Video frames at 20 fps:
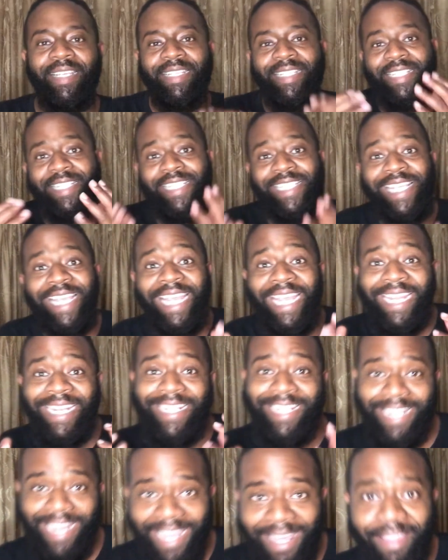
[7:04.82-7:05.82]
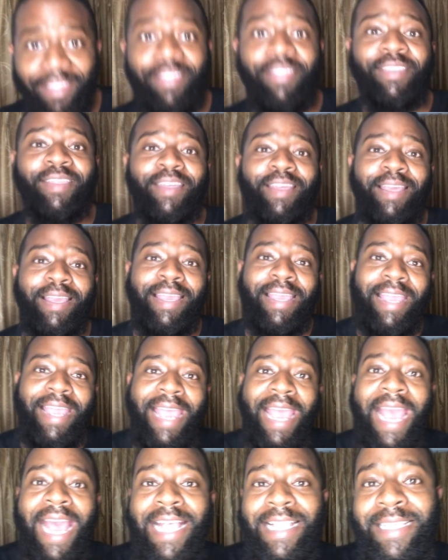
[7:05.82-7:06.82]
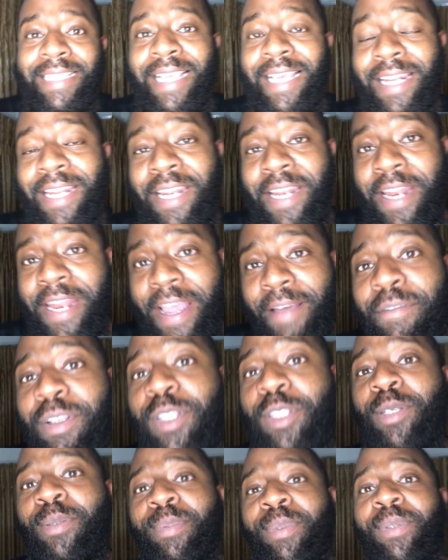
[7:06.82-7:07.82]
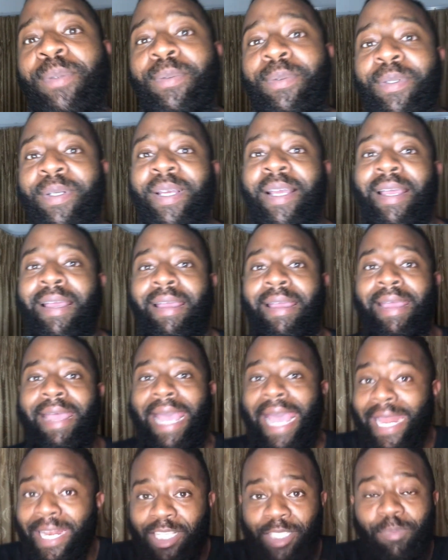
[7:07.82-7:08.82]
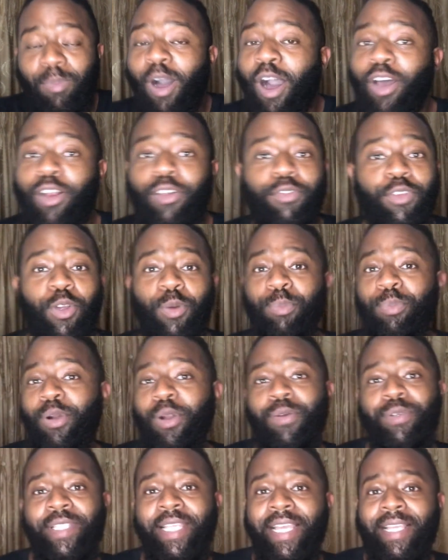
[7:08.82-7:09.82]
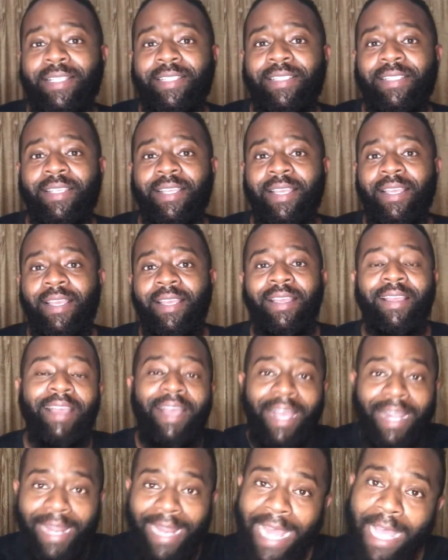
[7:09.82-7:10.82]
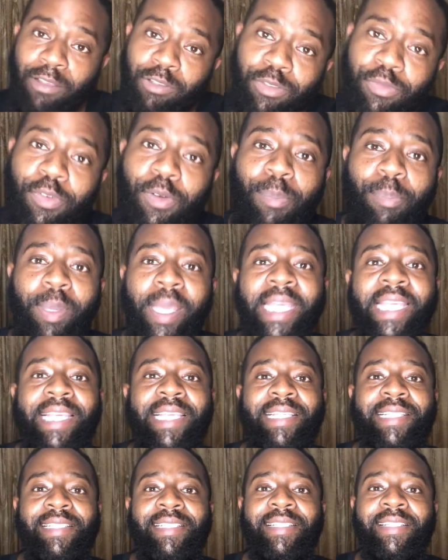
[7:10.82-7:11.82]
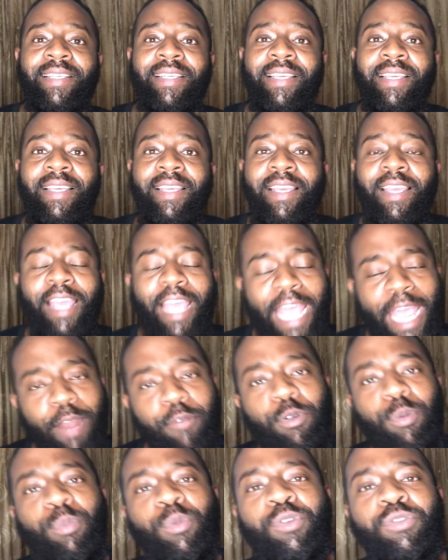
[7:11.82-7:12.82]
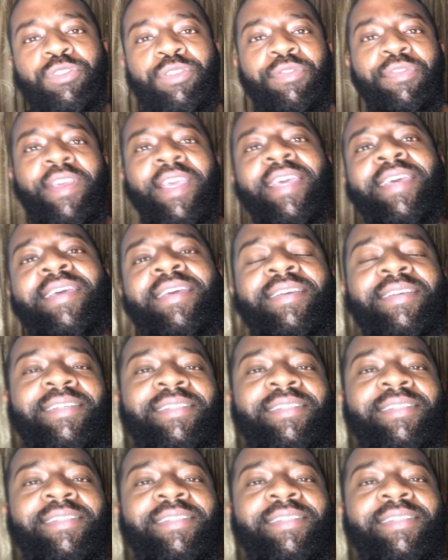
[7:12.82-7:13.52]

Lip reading: Seeing death as an inevitable and as part of your process allows for peace and removes fear.